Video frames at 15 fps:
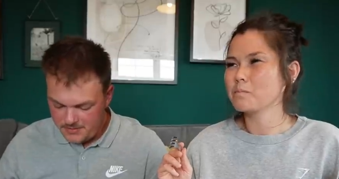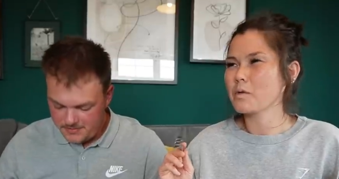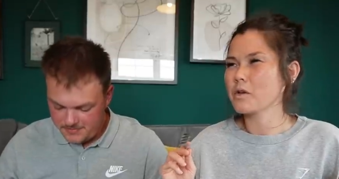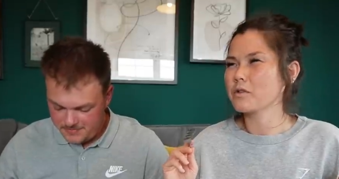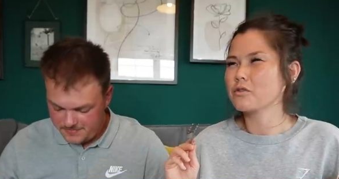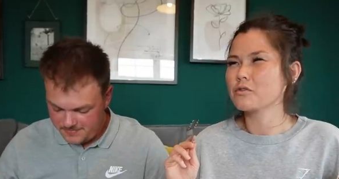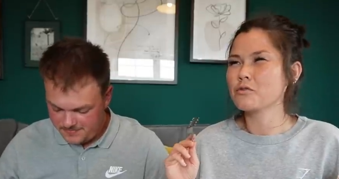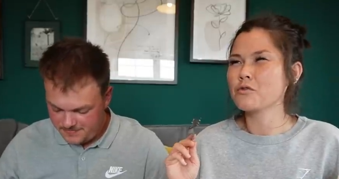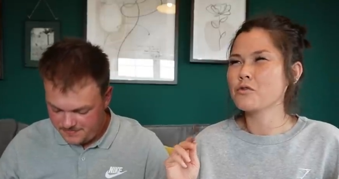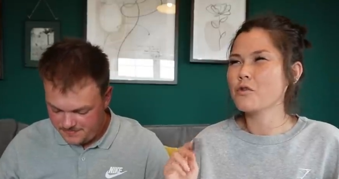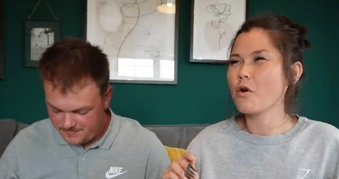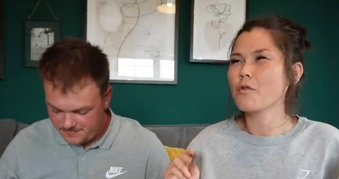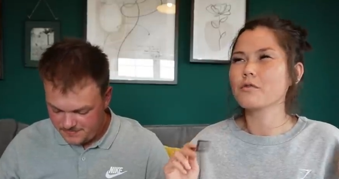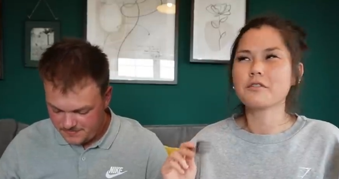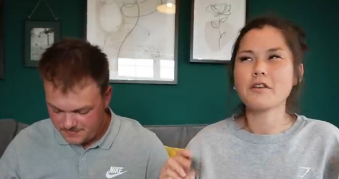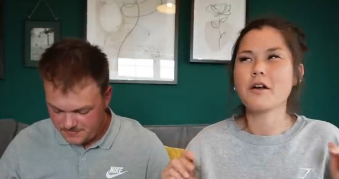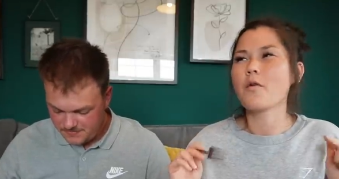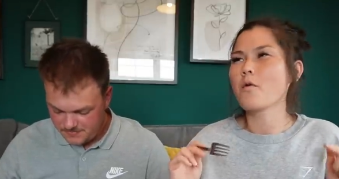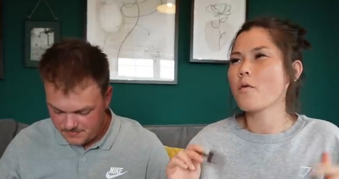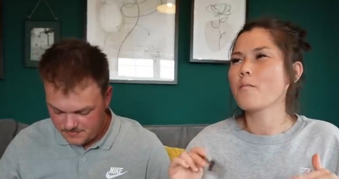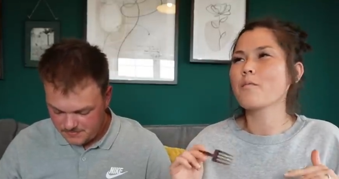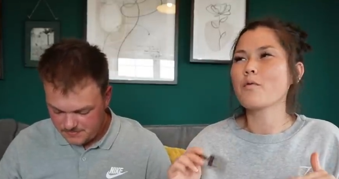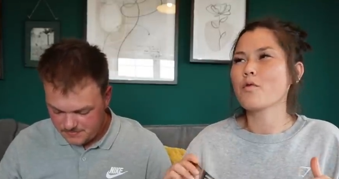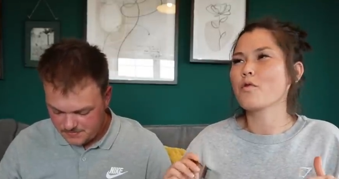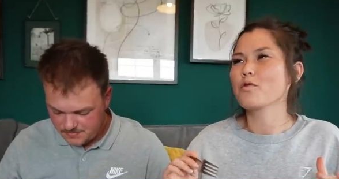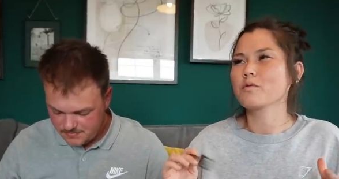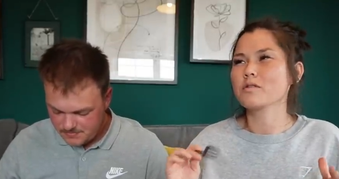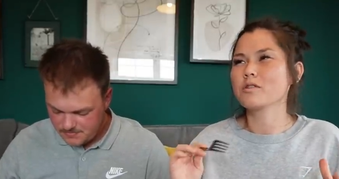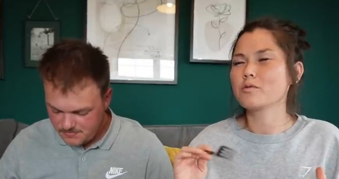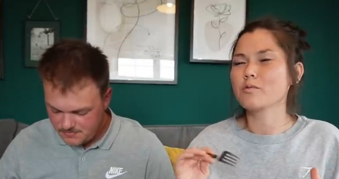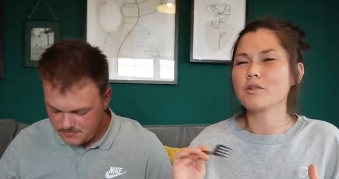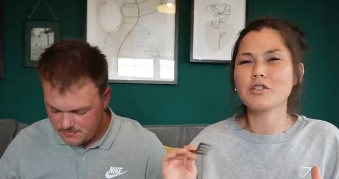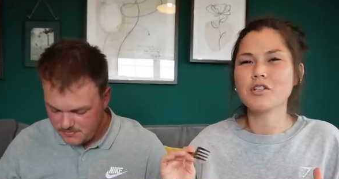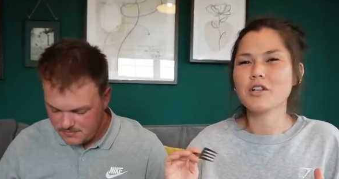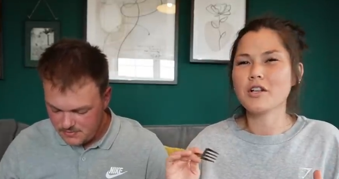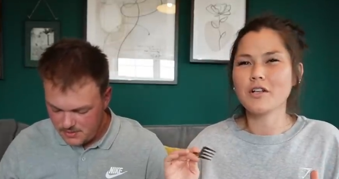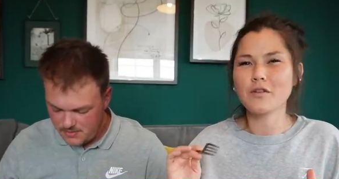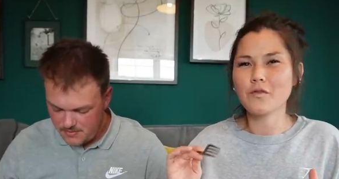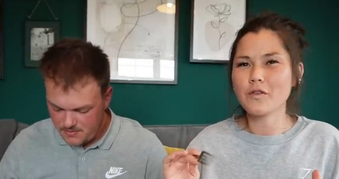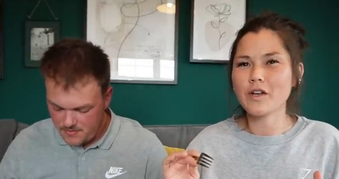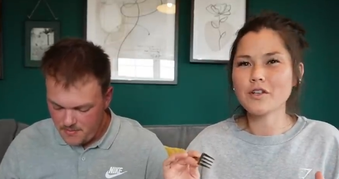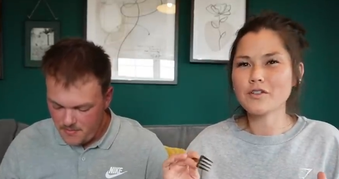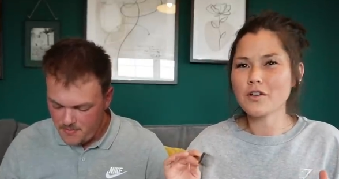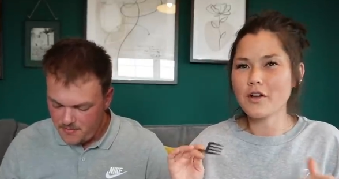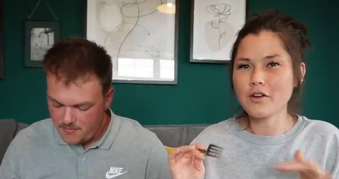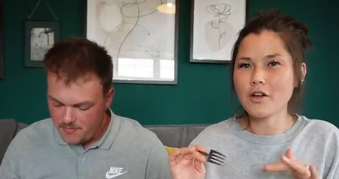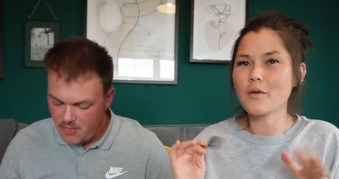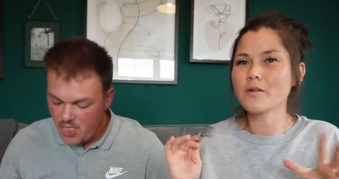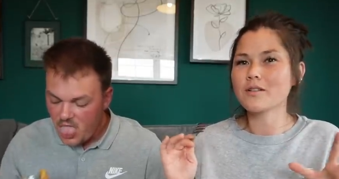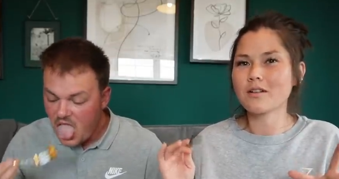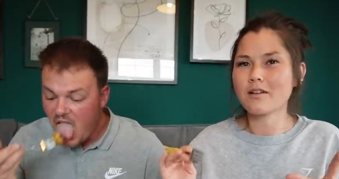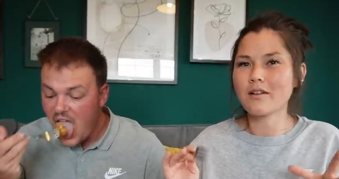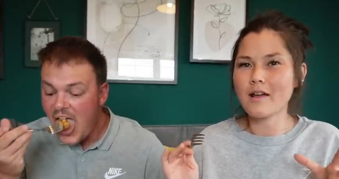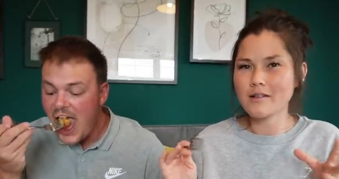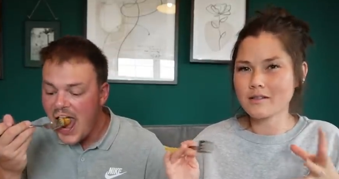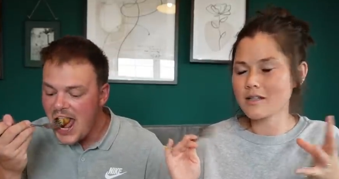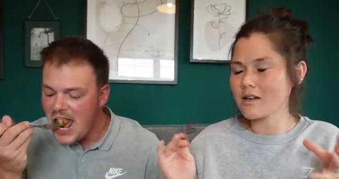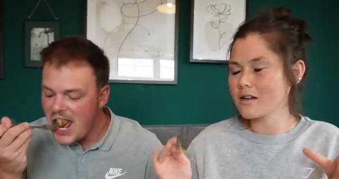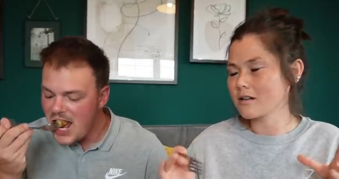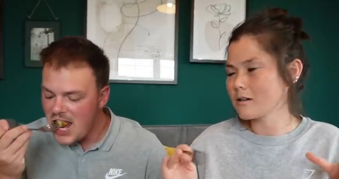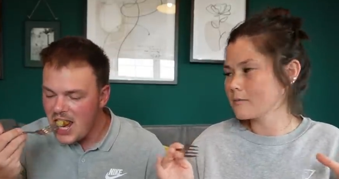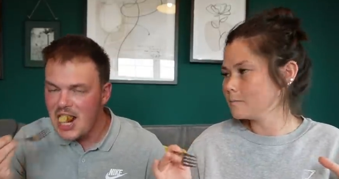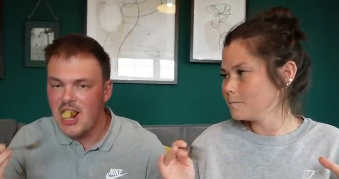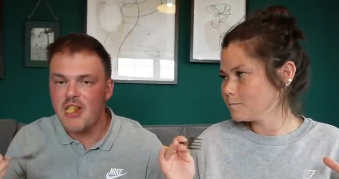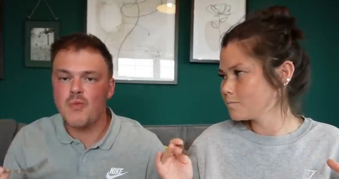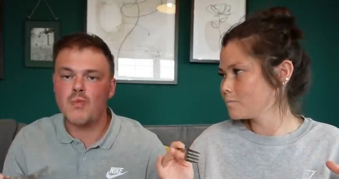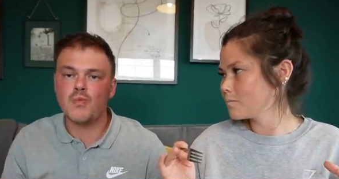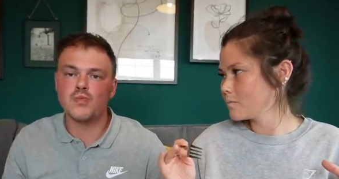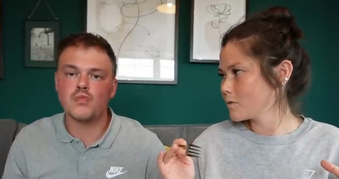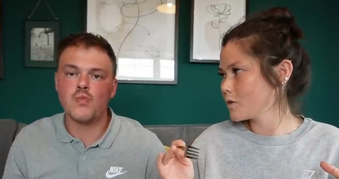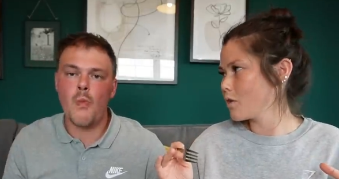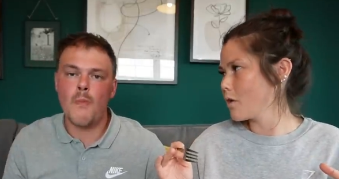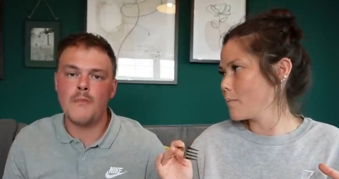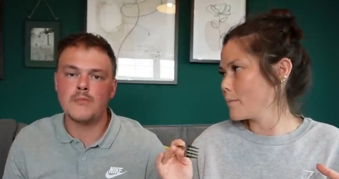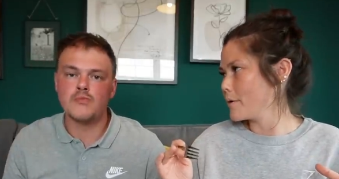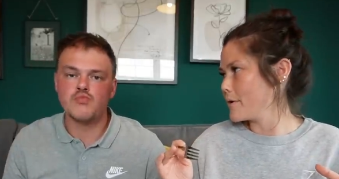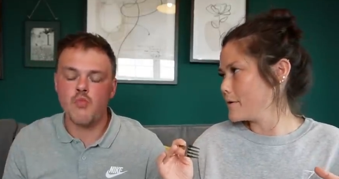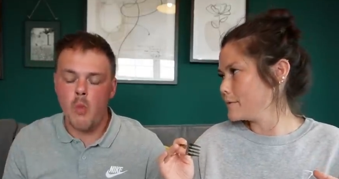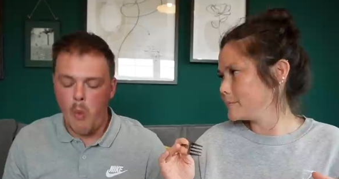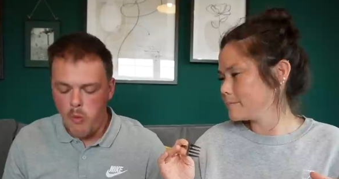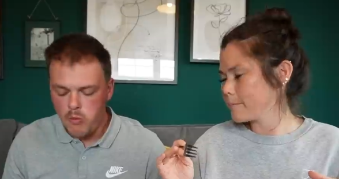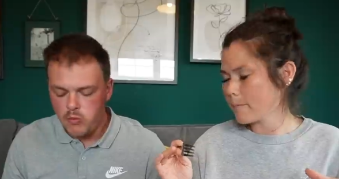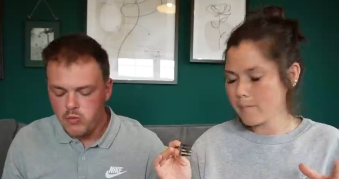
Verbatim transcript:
Speaker 1: I could not get on board with sweet chili and fish. I know it's a classic combo.